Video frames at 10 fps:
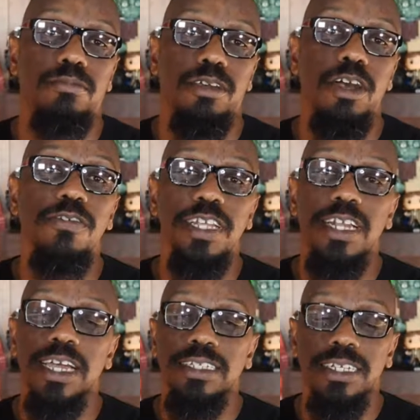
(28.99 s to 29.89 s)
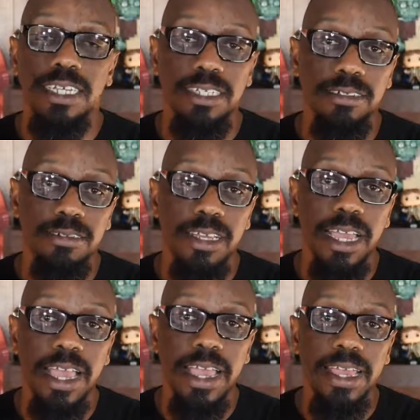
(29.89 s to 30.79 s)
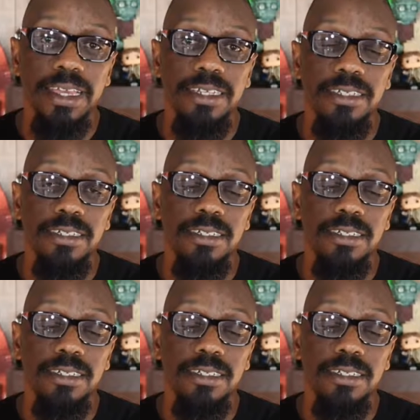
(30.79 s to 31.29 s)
COVID-19 and